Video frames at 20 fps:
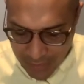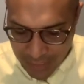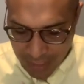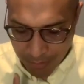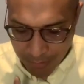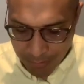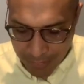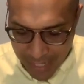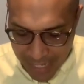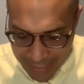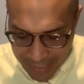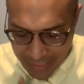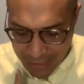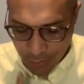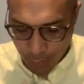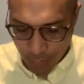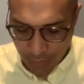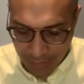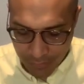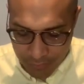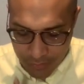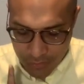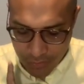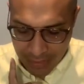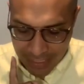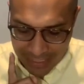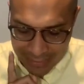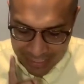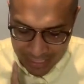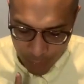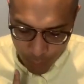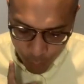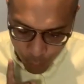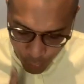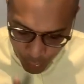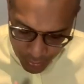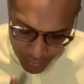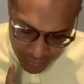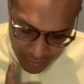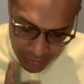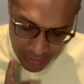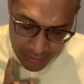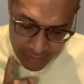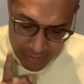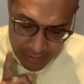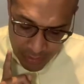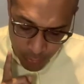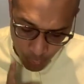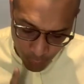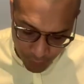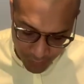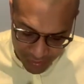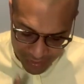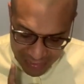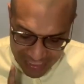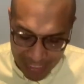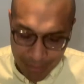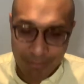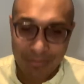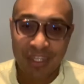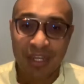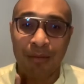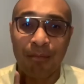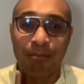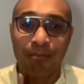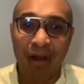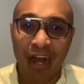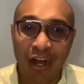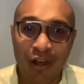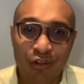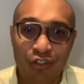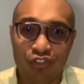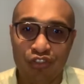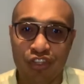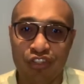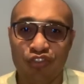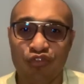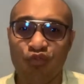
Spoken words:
commanding the waves so that they won't overstep their boundaries.